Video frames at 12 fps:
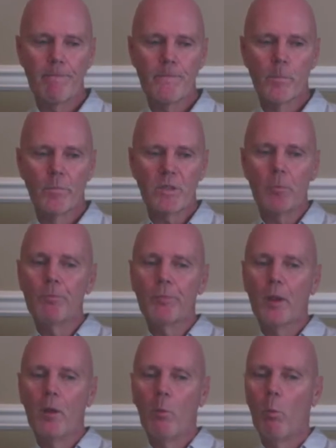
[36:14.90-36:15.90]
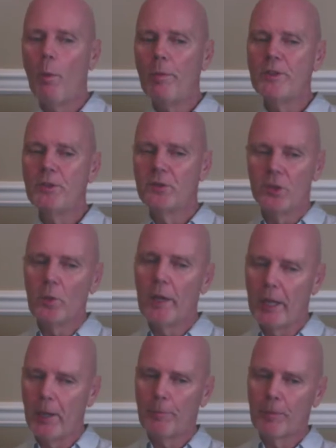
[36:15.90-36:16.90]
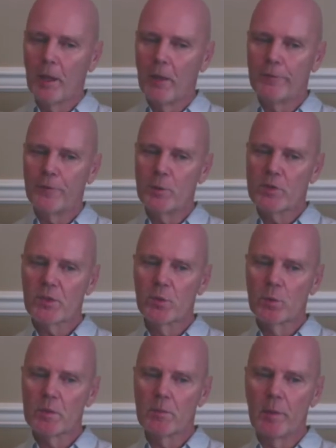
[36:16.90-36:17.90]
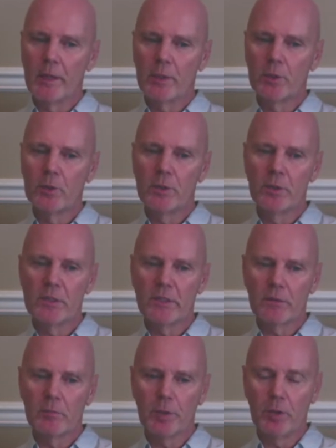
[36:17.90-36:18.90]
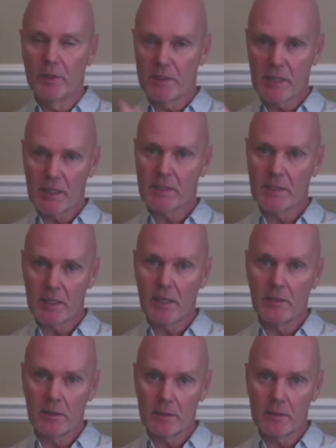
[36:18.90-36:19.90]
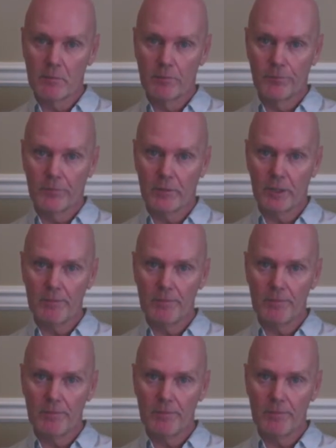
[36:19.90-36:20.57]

So what would you do here? Few schools make good use of computers. That's a sentence, right?